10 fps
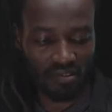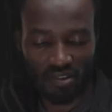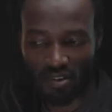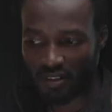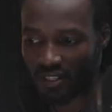
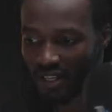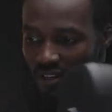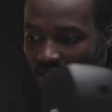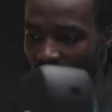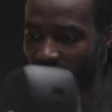
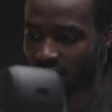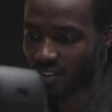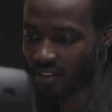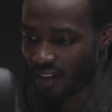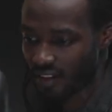rotate
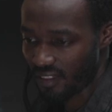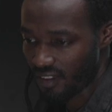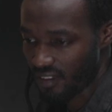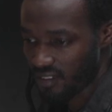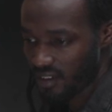it like
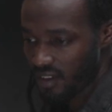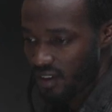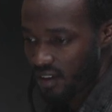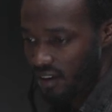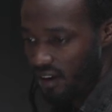this,
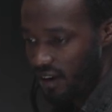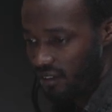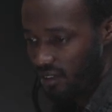and